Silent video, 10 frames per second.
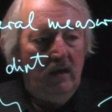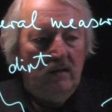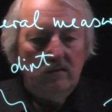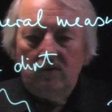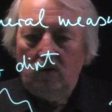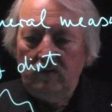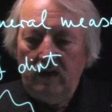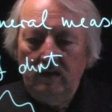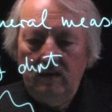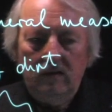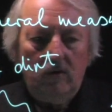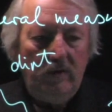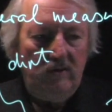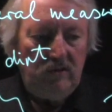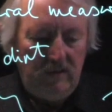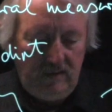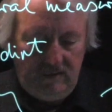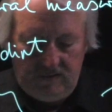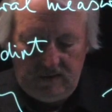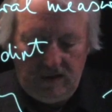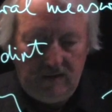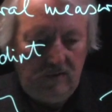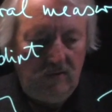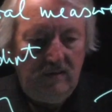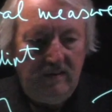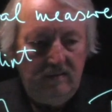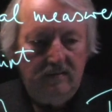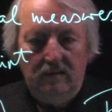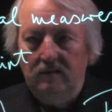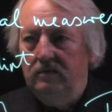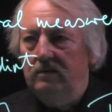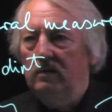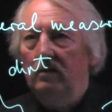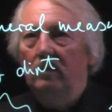So then the question is, so the distance